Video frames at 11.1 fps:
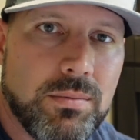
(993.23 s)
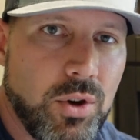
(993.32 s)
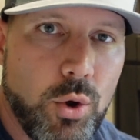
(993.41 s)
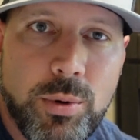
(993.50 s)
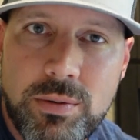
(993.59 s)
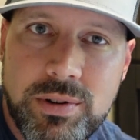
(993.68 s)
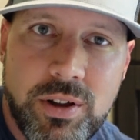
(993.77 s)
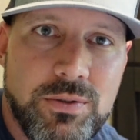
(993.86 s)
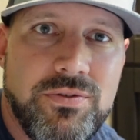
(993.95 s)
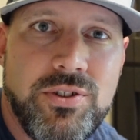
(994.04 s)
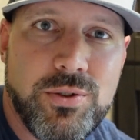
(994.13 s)
No more
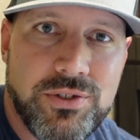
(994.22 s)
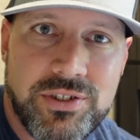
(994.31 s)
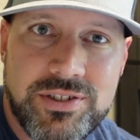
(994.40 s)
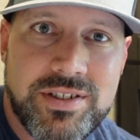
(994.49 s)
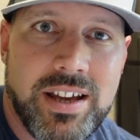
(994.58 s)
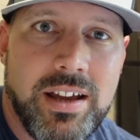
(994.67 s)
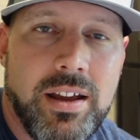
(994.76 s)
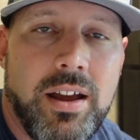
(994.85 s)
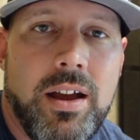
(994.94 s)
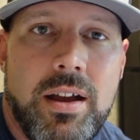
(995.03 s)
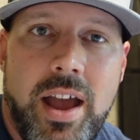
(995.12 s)
blown fuses.
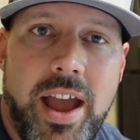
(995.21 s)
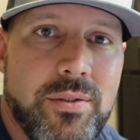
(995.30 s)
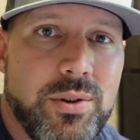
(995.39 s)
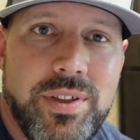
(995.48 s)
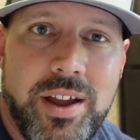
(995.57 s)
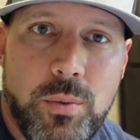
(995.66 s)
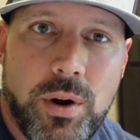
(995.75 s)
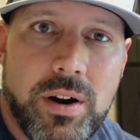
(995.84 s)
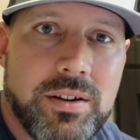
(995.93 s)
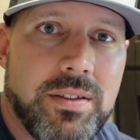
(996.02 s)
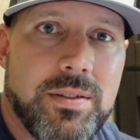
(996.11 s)
Everything
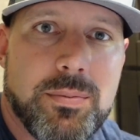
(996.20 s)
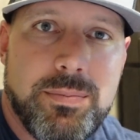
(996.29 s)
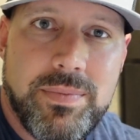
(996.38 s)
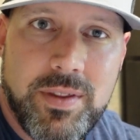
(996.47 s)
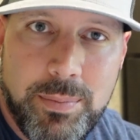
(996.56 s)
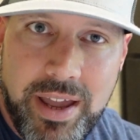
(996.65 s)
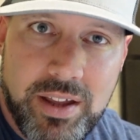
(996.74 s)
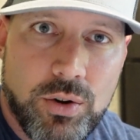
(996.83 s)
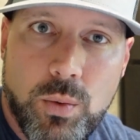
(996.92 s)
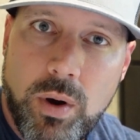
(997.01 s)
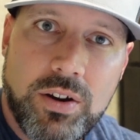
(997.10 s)
worked. The
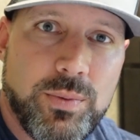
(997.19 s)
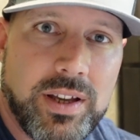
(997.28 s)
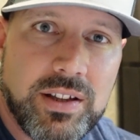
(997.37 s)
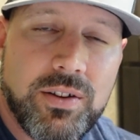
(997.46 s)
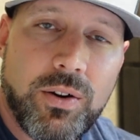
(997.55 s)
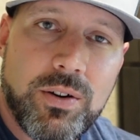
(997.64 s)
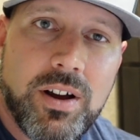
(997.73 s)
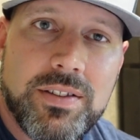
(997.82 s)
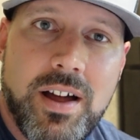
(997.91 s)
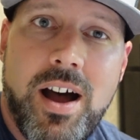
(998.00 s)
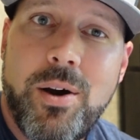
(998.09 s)
panel worked. We could turn
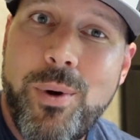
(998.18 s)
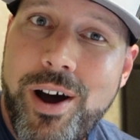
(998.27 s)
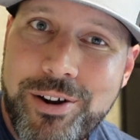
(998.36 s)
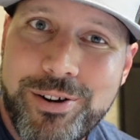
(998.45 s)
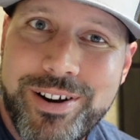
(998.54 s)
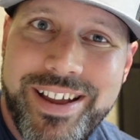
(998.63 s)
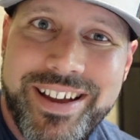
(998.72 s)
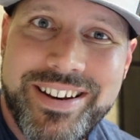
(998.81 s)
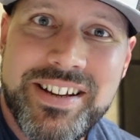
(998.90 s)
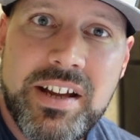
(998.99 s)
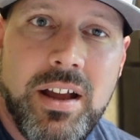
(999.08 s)
on the hot water
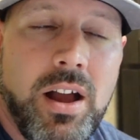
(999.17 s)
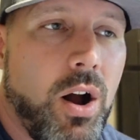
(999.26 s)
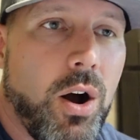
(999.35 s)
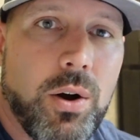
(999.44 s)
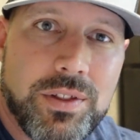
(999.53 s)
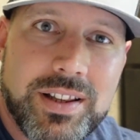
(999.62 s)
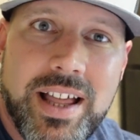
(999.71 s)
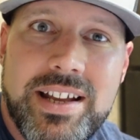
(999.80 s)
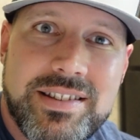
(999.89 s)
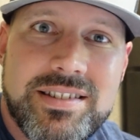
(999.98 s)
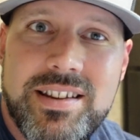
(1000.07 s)
again. All the
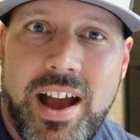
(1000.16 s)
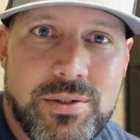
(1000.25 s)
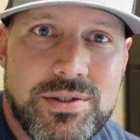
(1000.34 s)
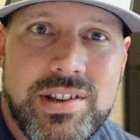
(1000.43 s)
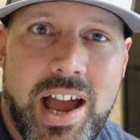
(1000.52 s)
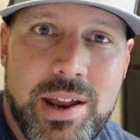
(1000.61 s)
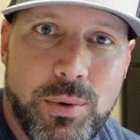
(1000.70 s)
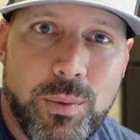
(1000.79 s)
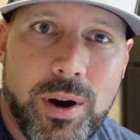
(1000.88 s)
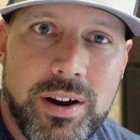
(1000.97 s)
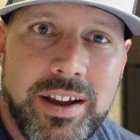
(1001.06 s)
lights outside were
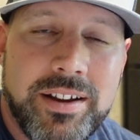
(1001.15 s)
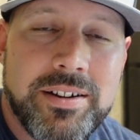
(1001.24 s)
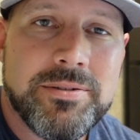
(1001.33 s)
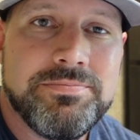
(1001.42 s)
working.